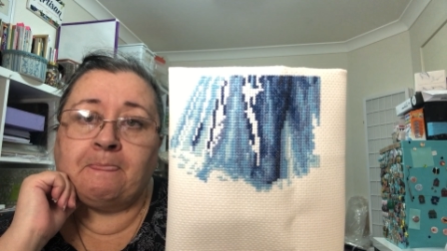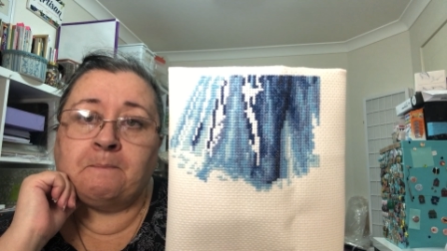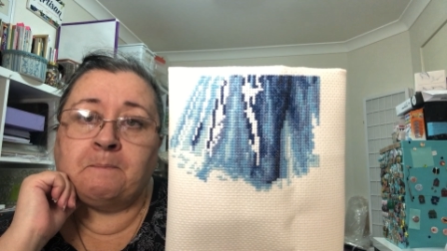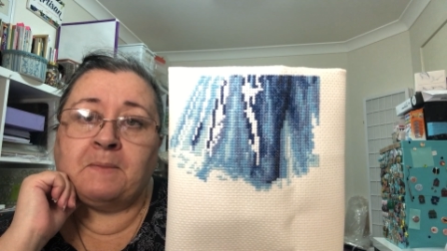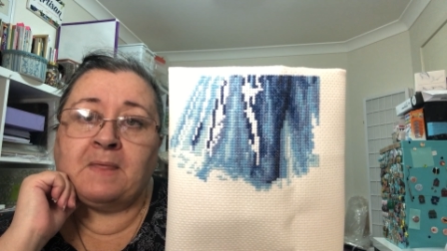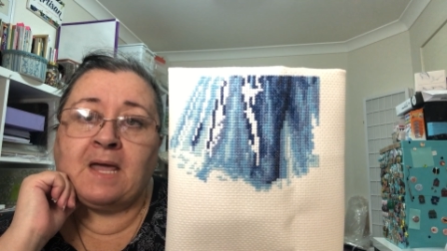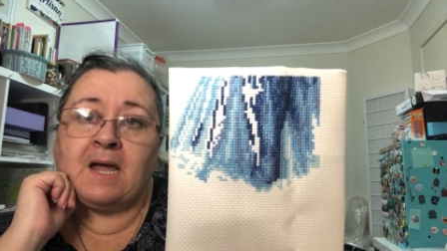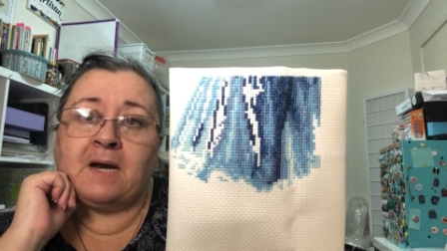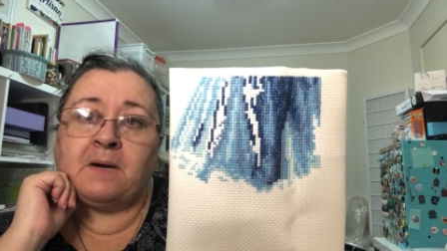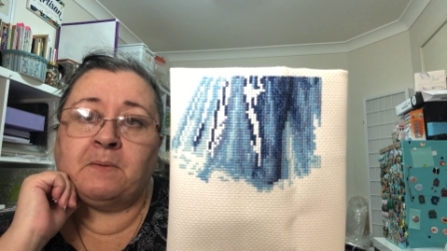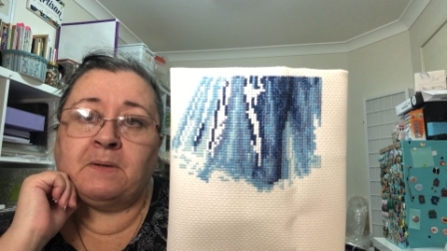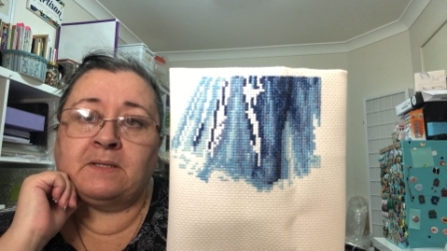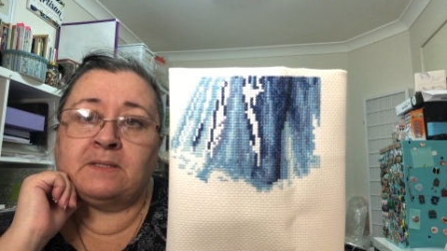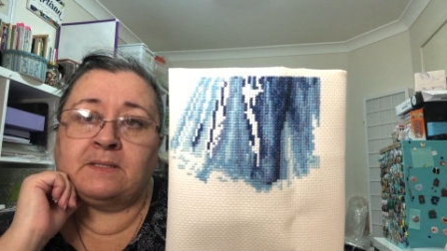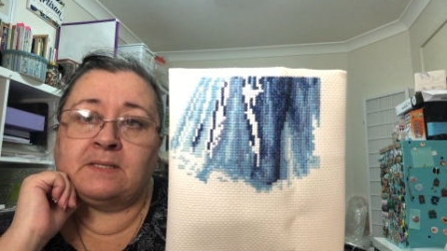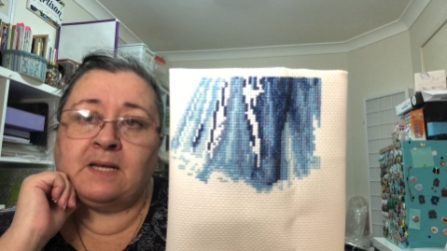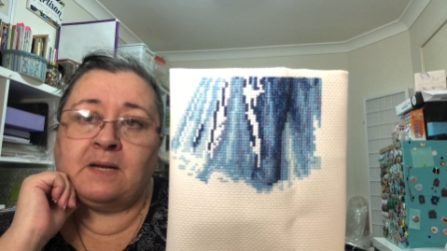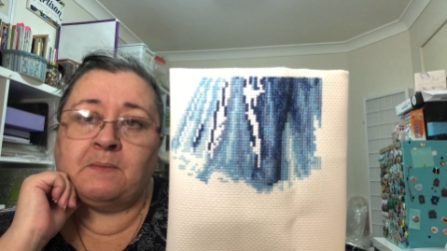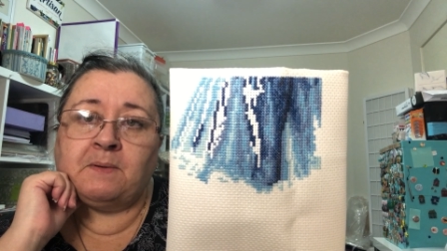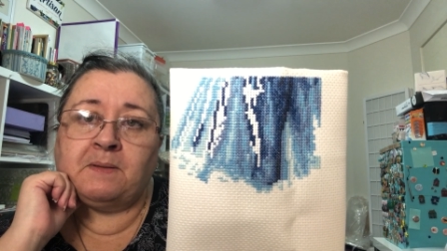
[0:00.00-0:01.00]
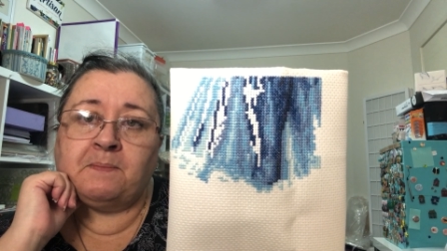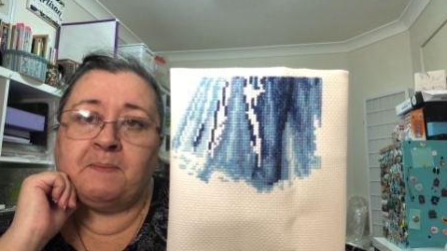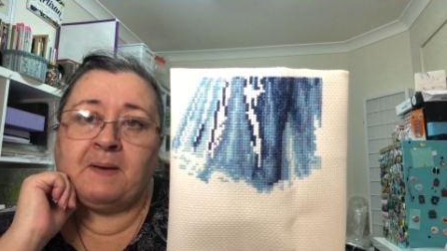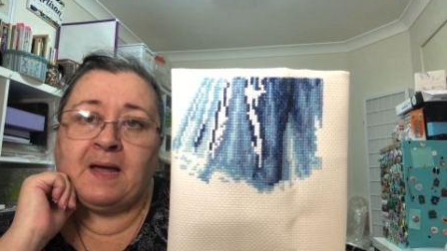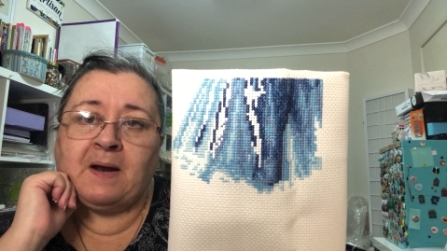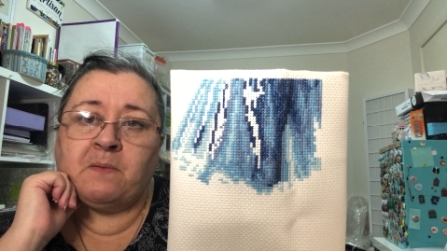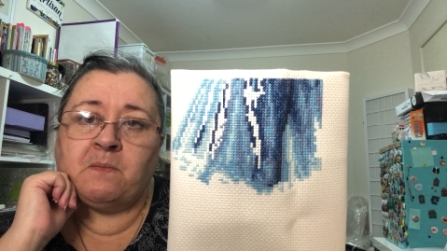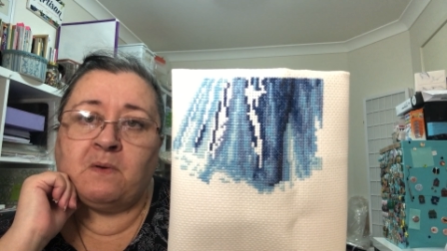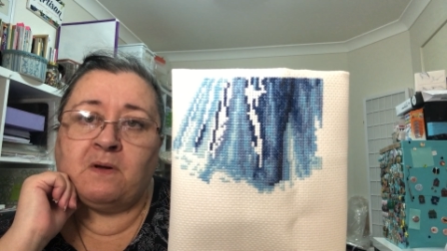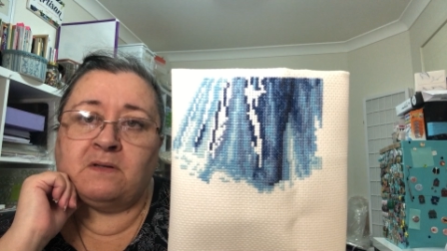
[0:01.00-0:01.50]
without anyone seeing what the
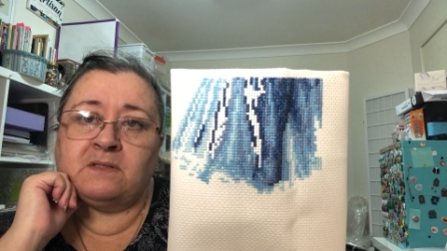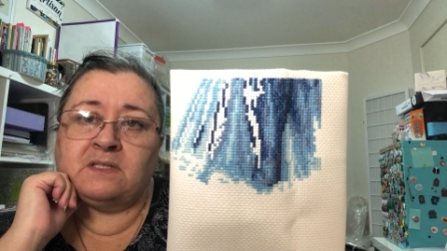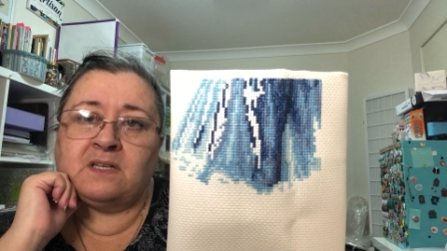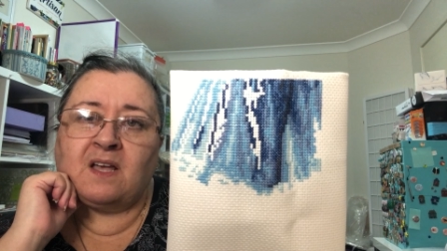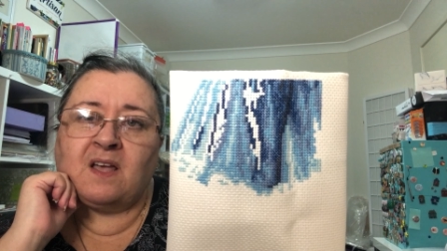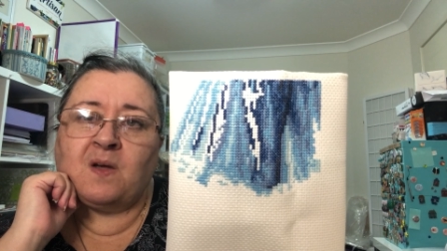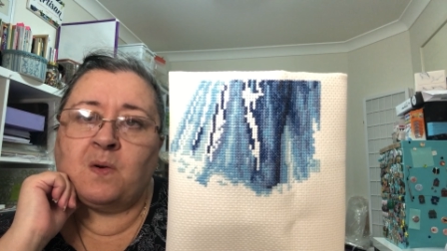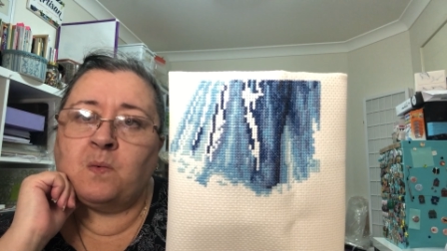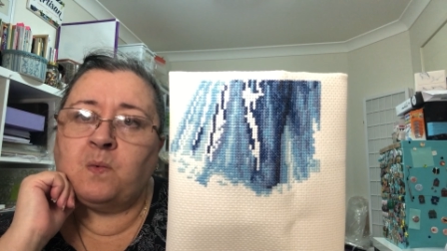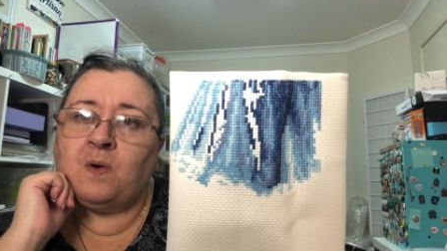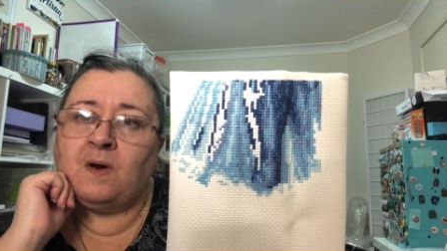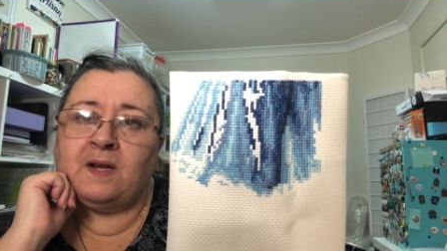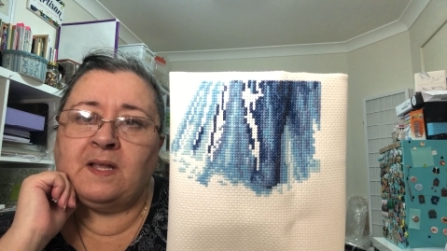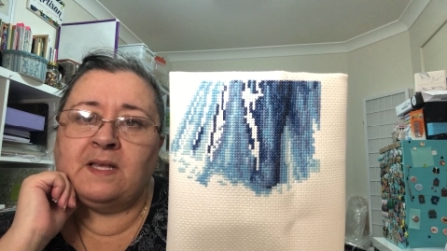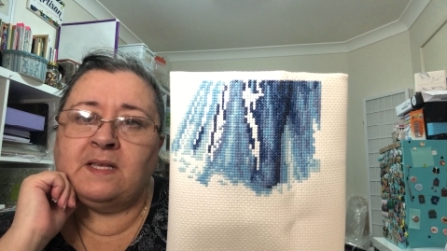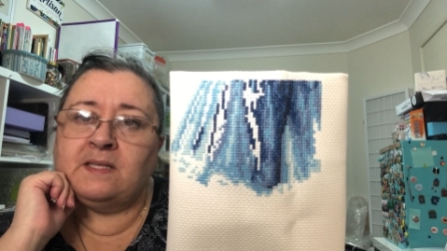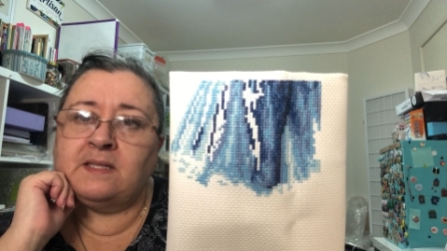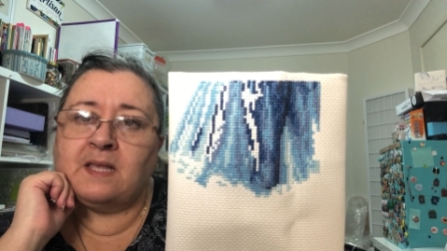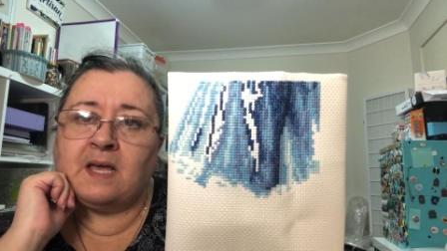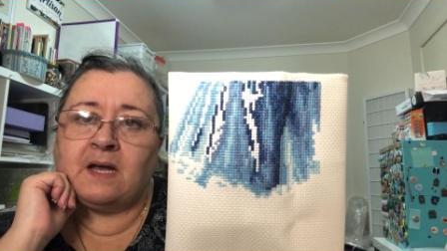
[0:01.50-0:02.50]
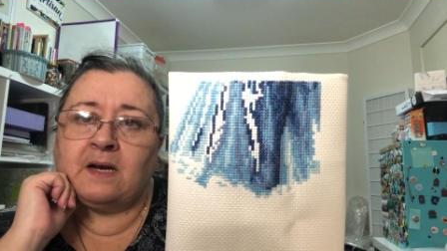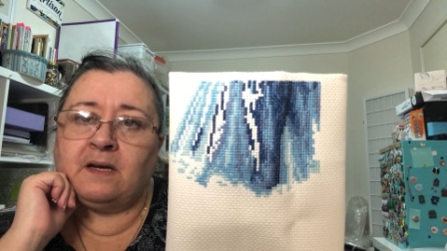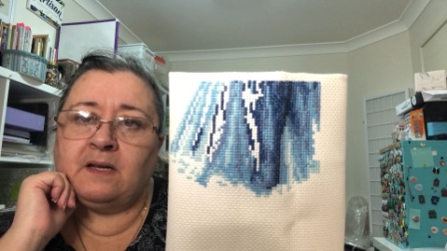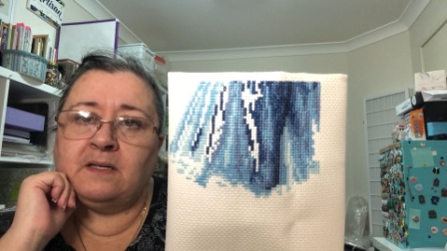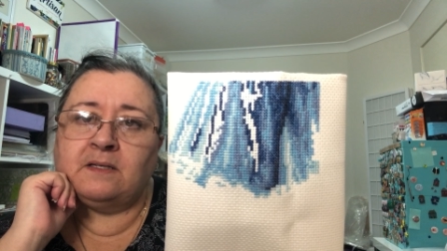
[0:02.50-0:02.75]
pattern was, they go, what is that?